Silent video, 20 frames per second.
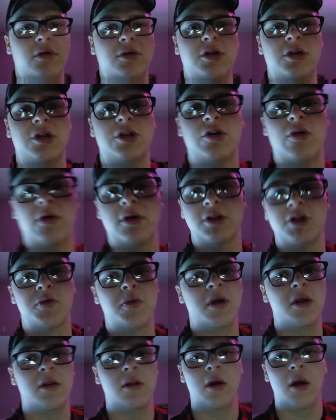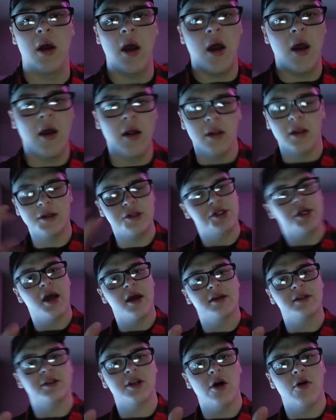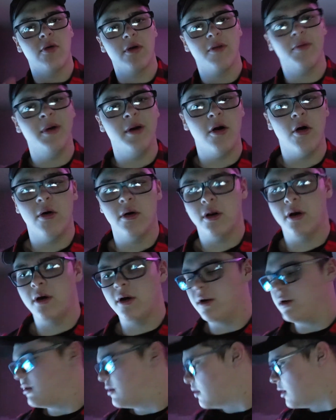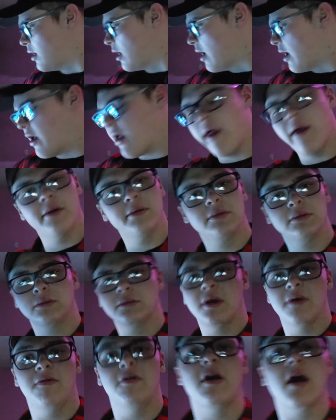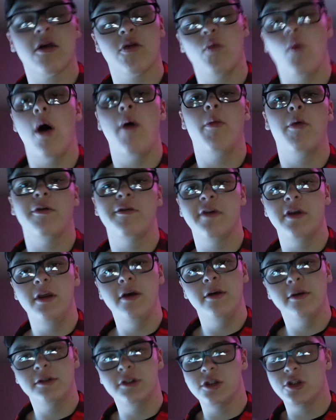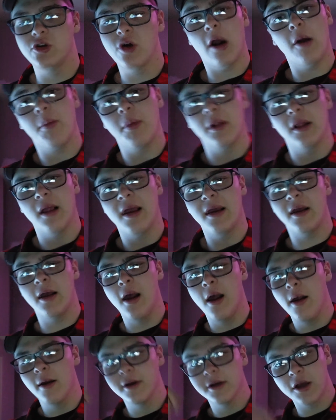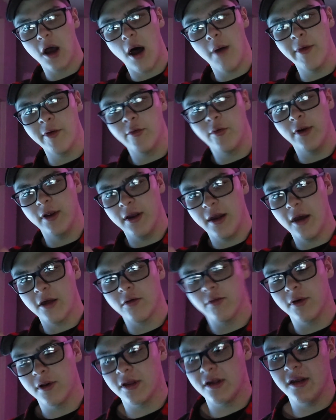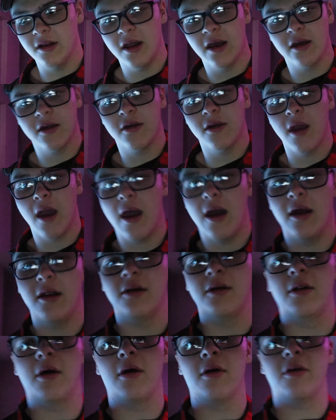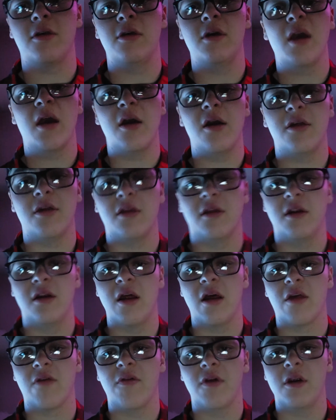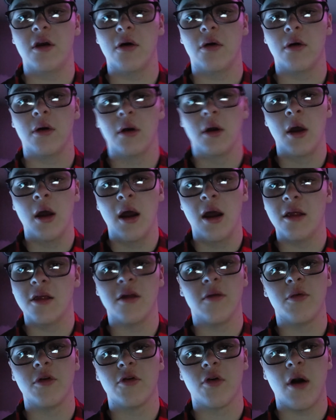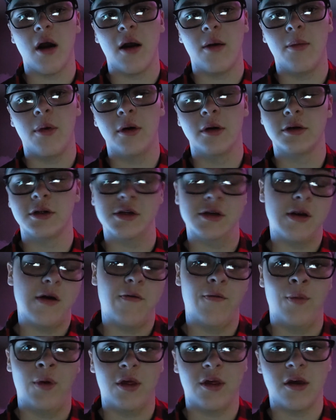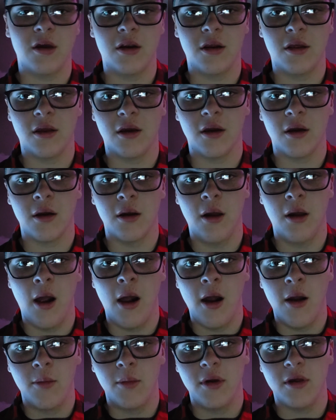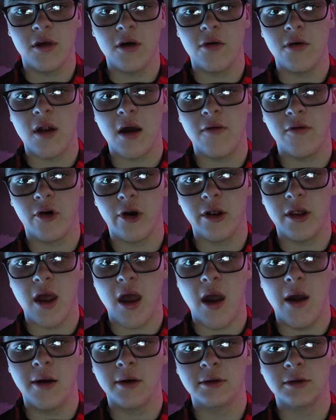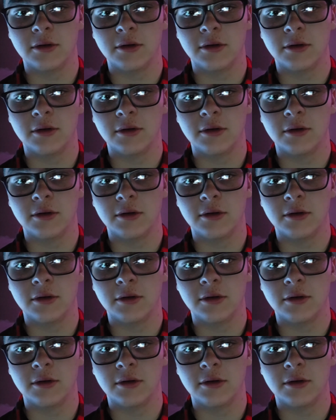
Just short, sweet. Let you guys know what's been going on. Uh, if you guys want more videos, just drop a like, comment what you guys want to see next, and I'll see you guys in the next video. And subscribe so you never miss anything. Peace out and have a great day.